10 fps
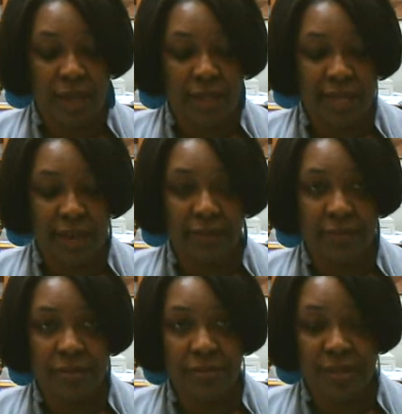allow
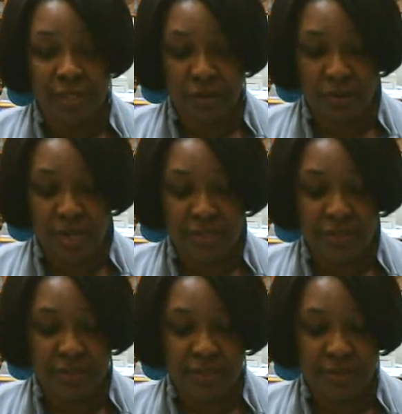them to read
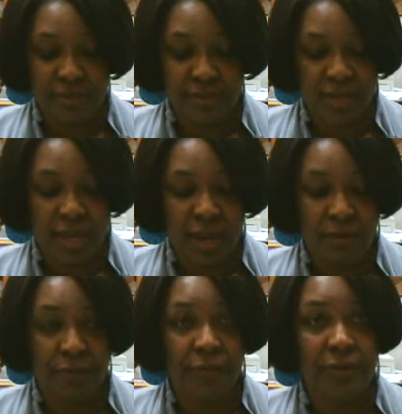questions,
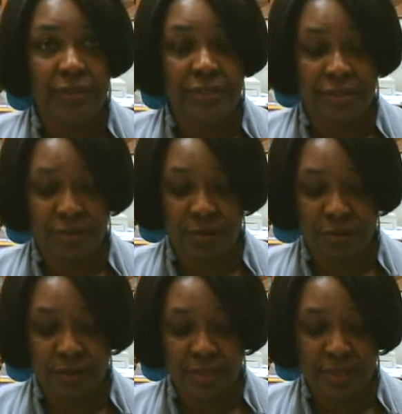refer to
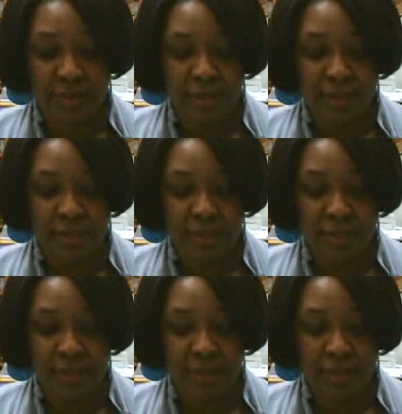stories,